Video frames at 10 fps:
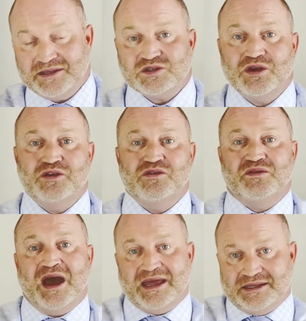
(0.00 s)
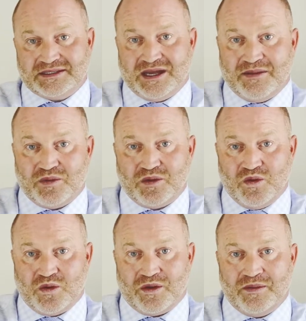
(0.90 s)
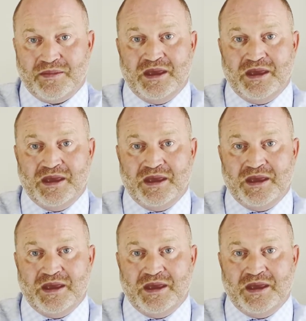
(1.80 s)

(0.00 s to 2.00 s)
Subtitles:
So you've gotten a stop work order,